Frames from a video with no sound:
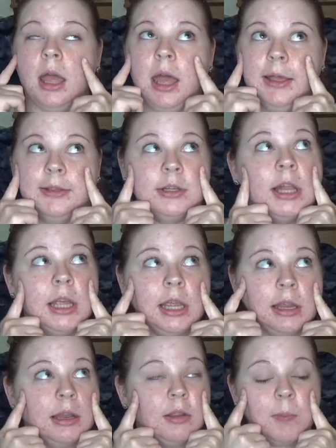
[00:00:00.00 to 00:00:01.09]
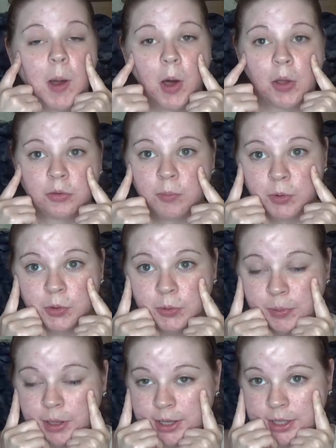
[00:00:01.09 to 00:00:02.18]
as clean as
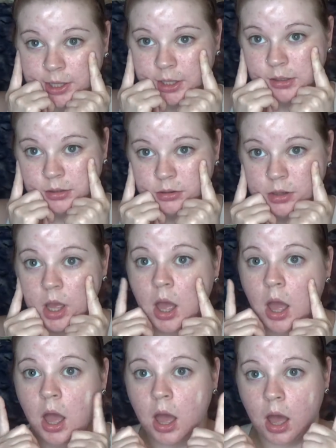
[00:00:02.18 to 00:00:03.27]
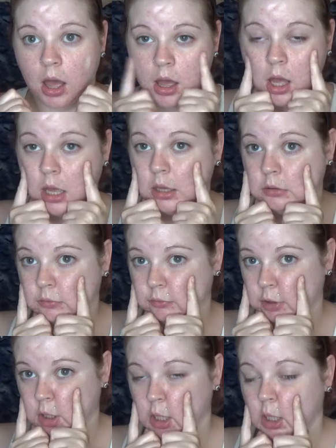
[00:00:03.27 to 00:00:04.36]
possible because I have
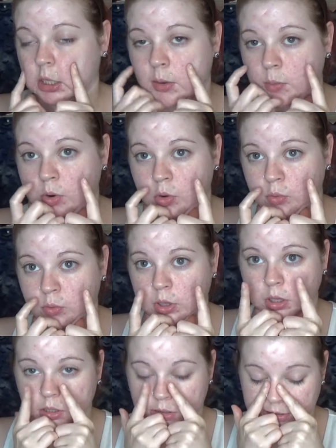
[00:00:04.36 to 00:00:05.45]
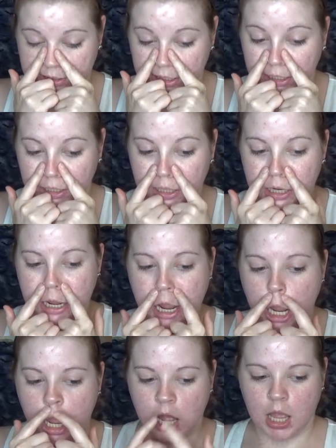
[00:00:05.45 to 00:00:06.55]
very acne prone skin
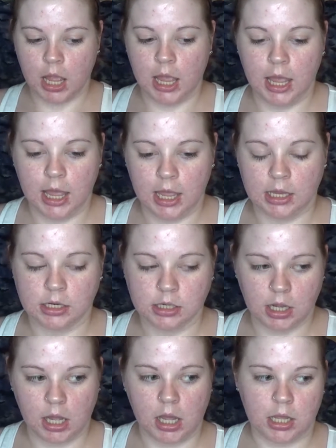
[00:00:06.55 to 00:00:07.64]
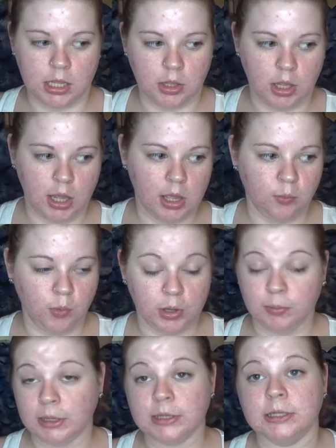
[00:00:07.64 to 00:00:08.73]
and I
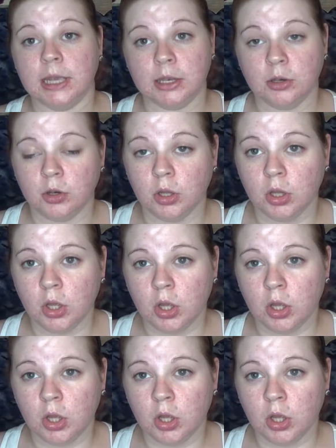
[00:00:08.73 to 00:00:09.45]
want my skin